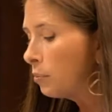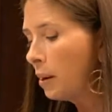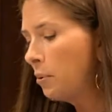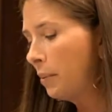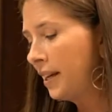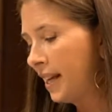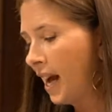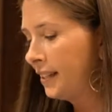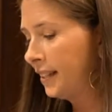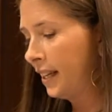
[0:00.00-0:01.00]
remember my
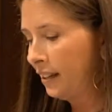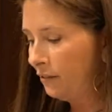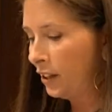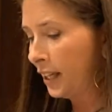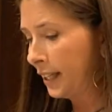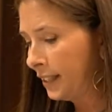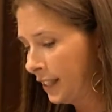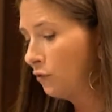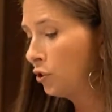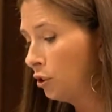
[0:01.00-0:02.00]
dad saying he felt like a
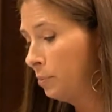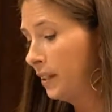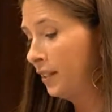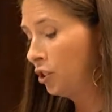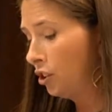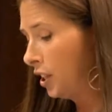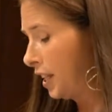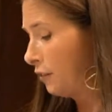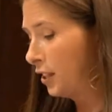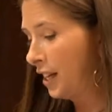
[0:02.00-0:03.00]
stuffed turkey
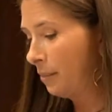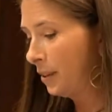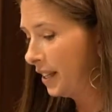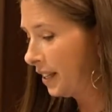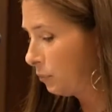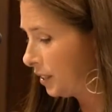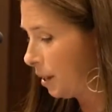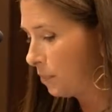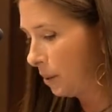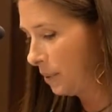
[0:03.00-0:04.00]
every time he was
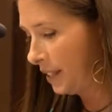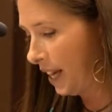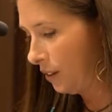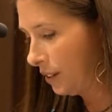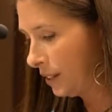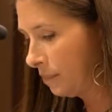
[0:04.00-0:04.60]
at Bubby's house.